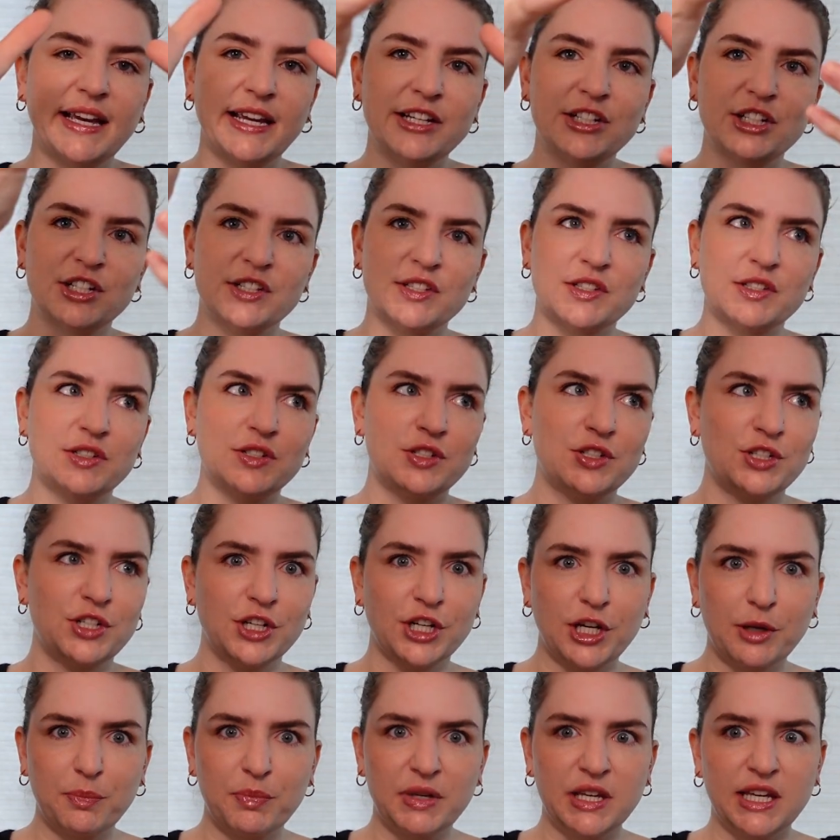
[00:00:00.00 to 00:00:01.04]
I just
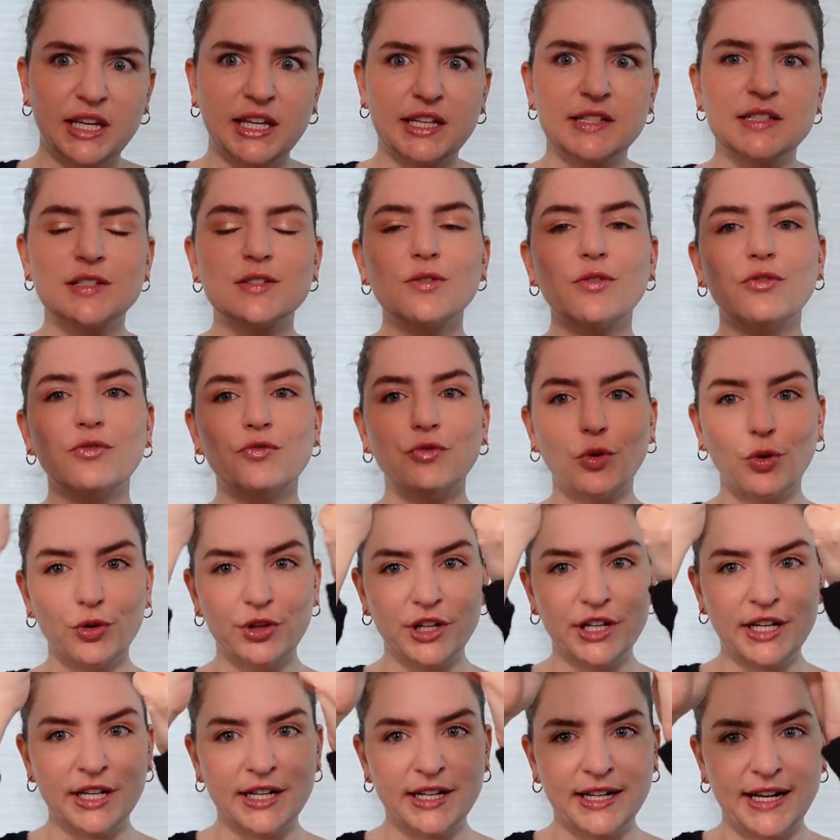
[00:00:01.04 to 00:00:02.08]
took a piece,
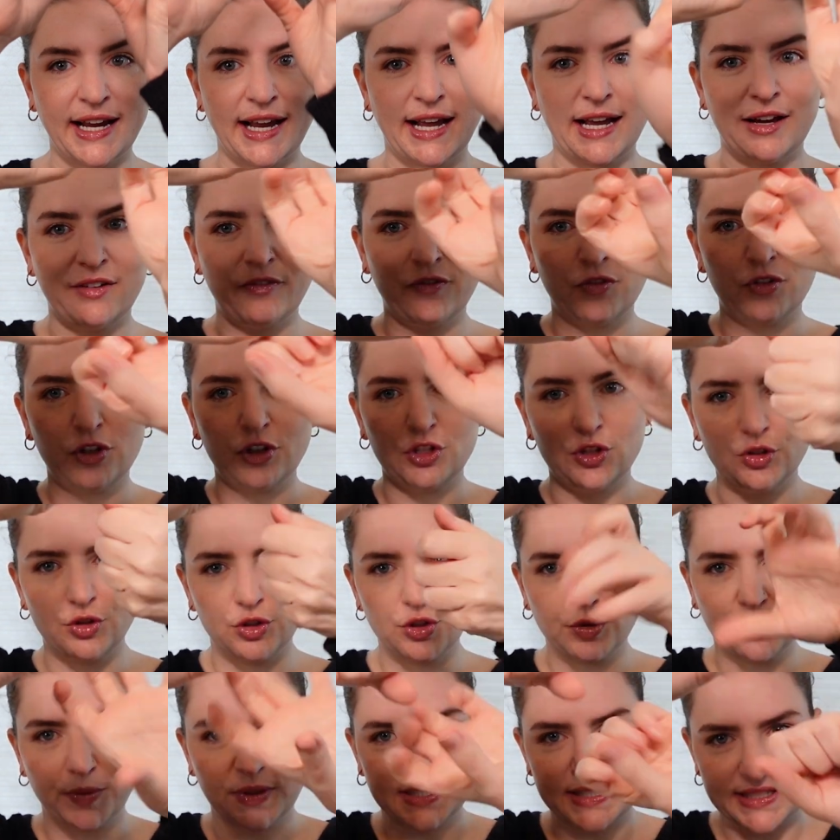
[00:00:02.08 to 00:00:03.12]
folded it in half,
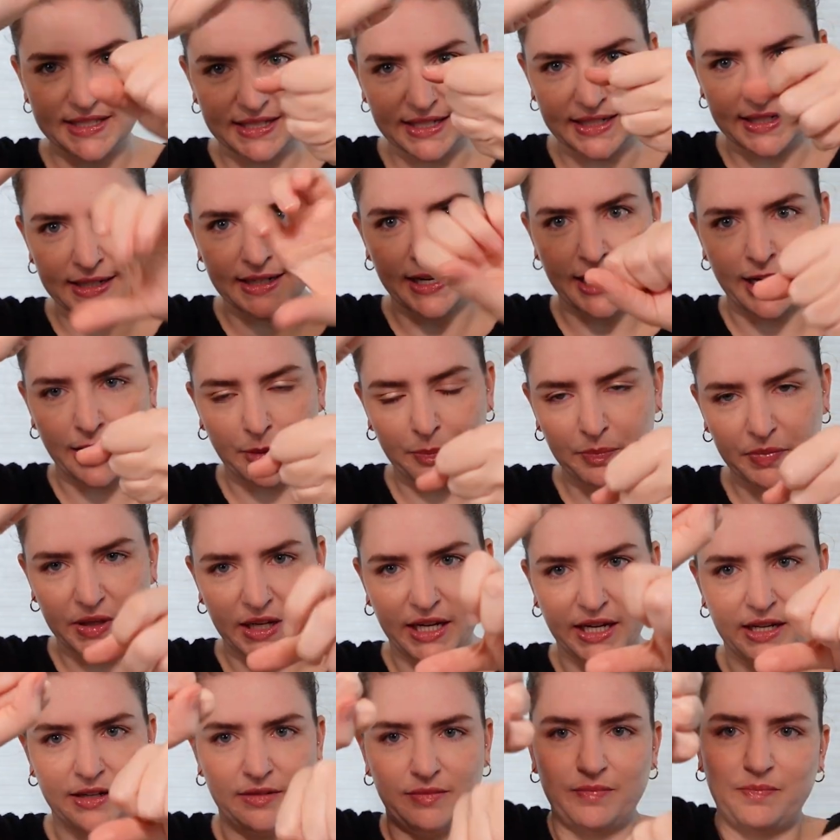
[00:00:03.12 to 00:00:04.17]
twisted it up
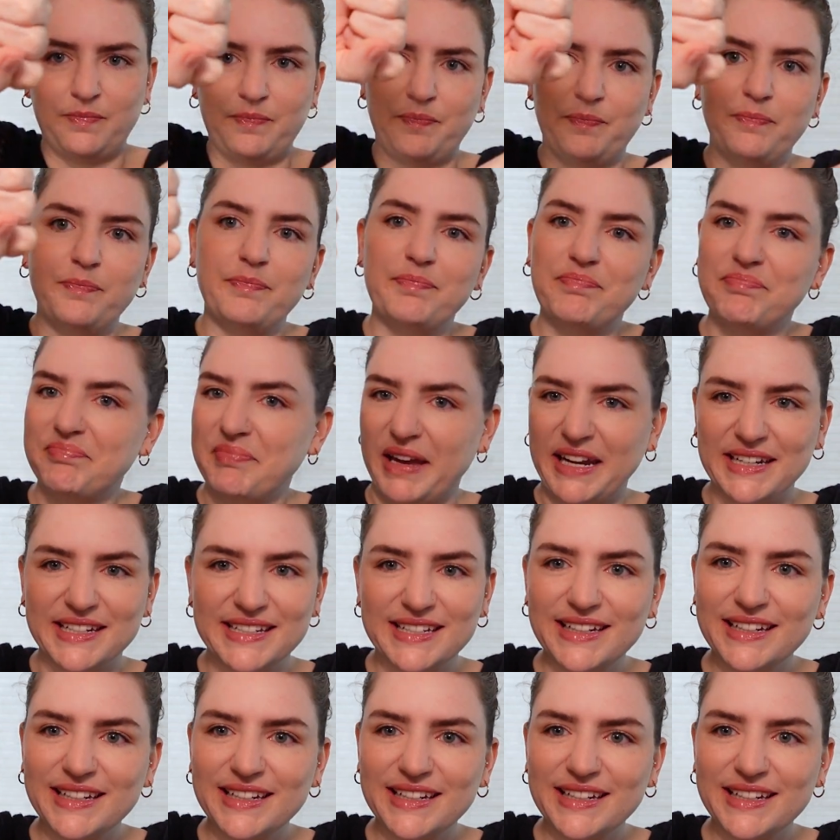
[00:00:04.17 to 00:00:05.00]
and bent